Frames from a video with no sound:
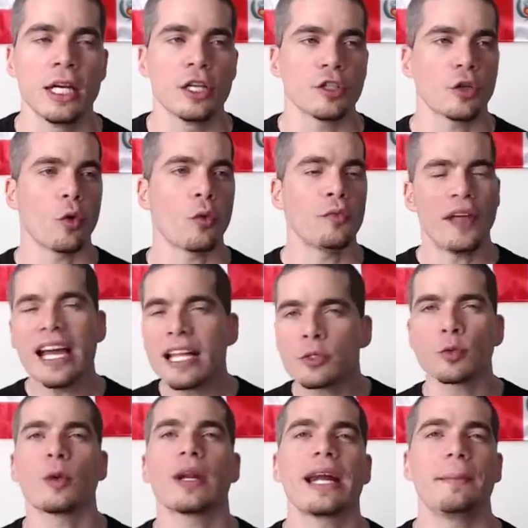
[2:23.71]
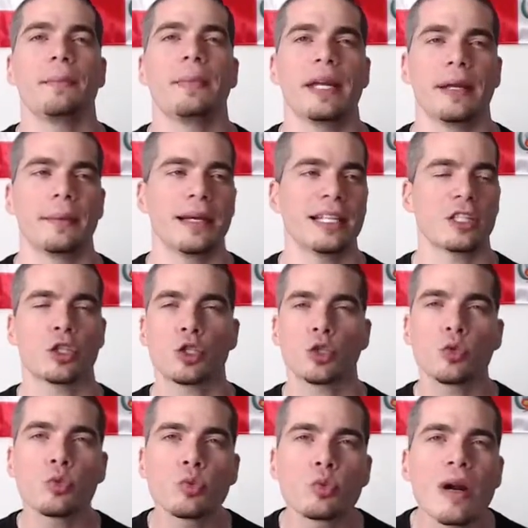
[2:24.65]
So that's what I mean, like
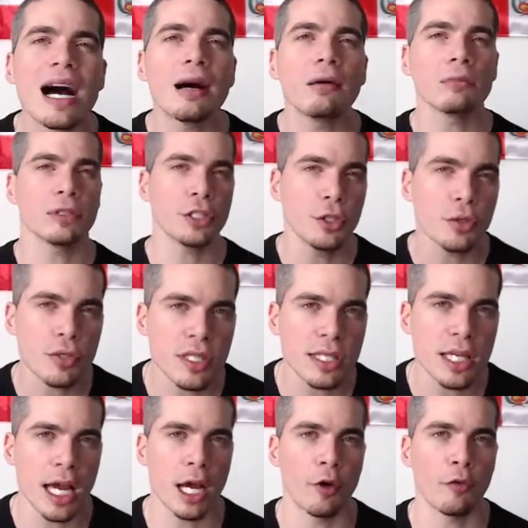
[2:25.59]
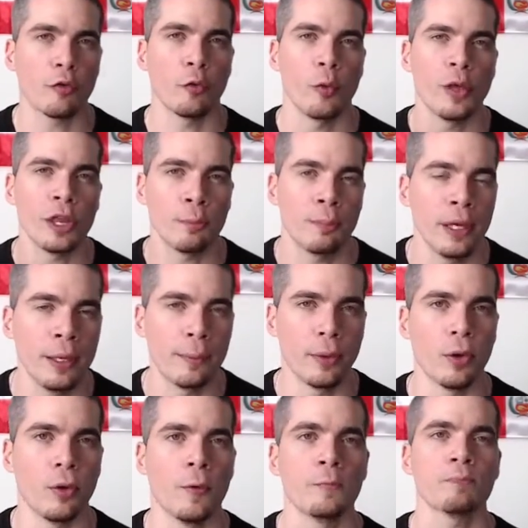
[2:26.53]
surround yourself with
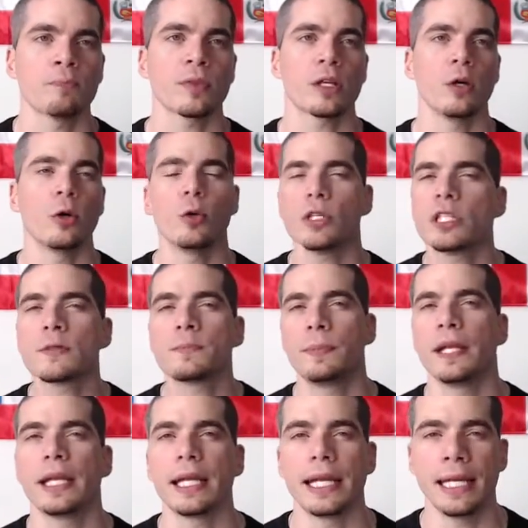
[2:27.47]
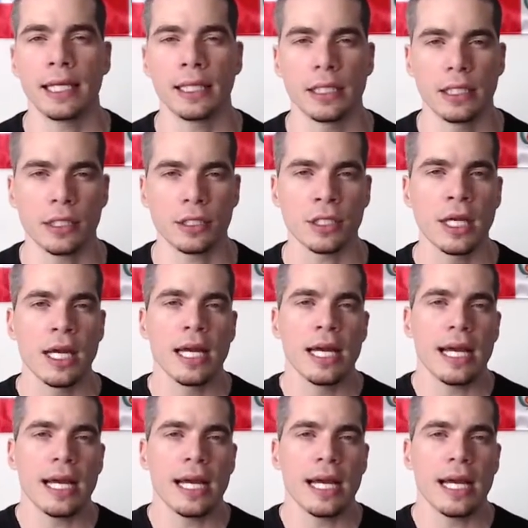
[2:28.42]
people who speak in English.